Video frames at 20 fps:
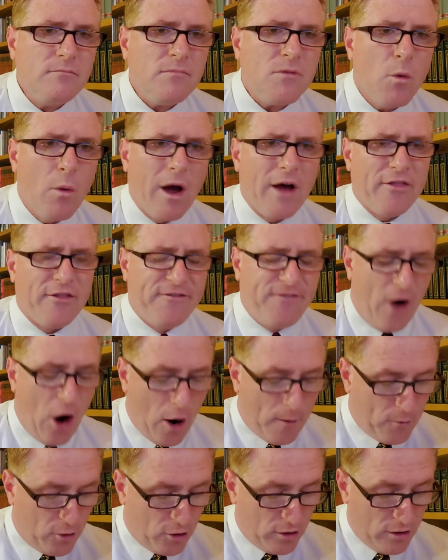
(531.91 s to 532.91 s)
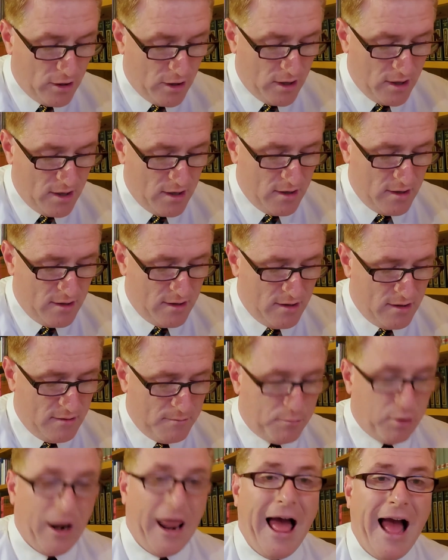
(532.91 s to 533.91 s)
Well, the farmer
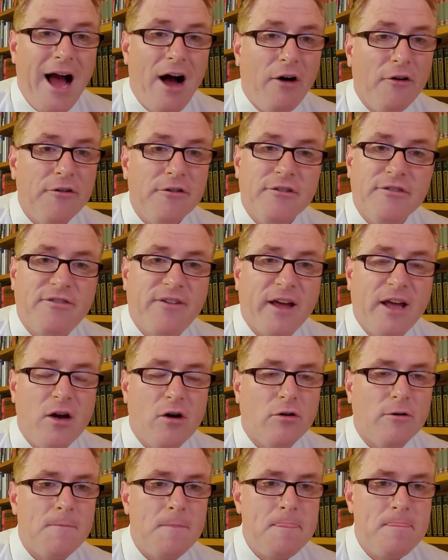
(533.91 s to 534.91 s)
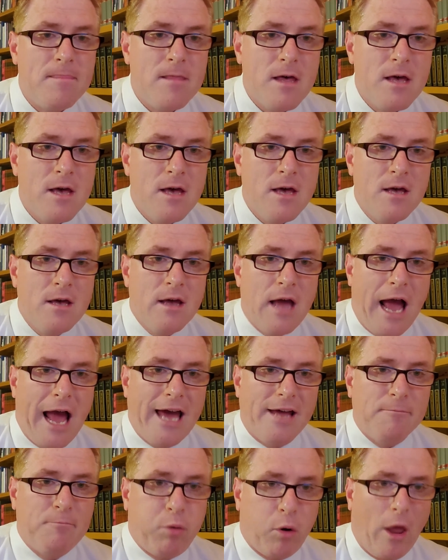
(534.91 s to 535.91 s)
plowed the field
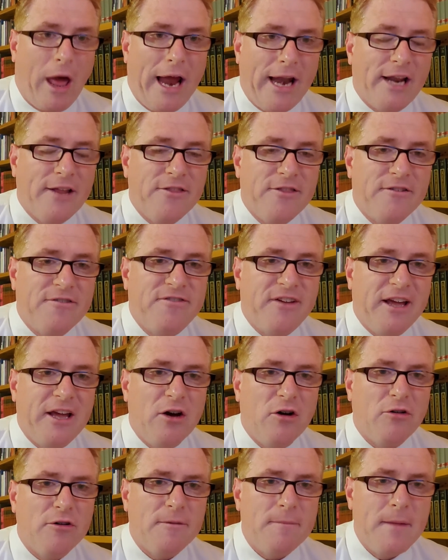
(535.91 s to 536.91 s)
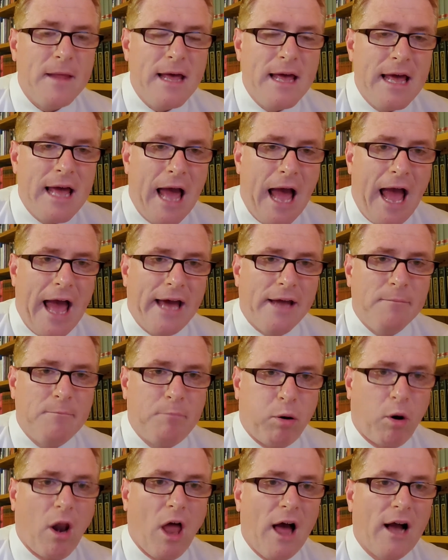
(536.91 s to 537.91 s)
and planted the field and
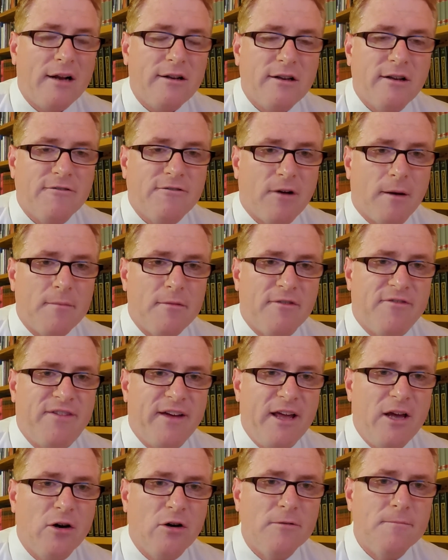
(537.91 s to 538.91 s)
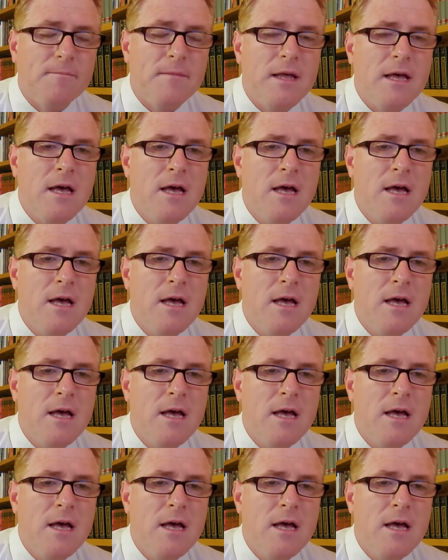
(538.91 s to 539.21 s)
plucked from the field.